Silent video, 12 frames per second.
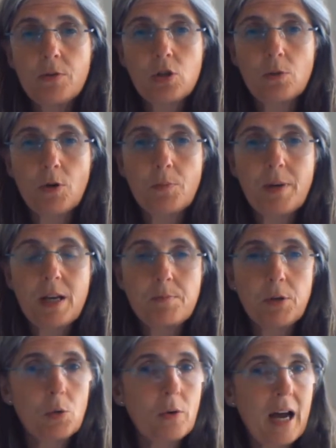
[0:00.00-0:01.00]
but
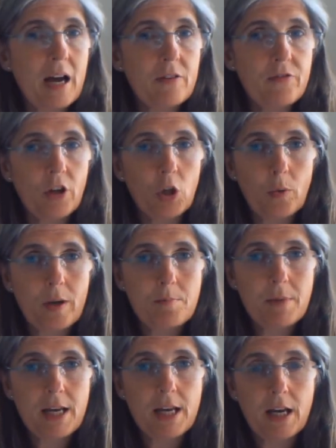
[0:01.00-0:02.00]
people who are following
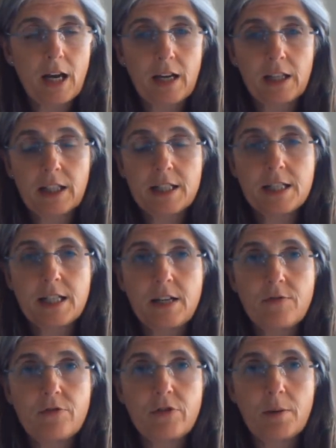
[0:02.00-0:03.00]
me and
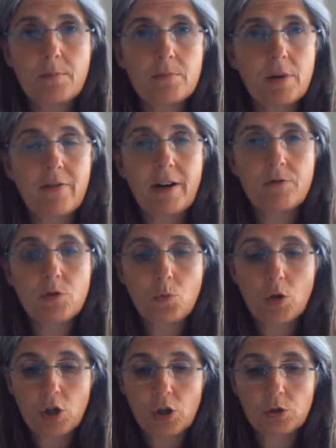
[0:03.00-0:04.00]
listening from around the
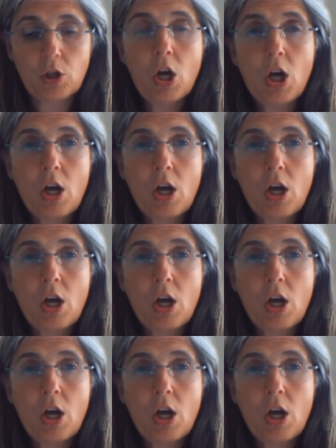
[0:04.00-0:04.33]
world,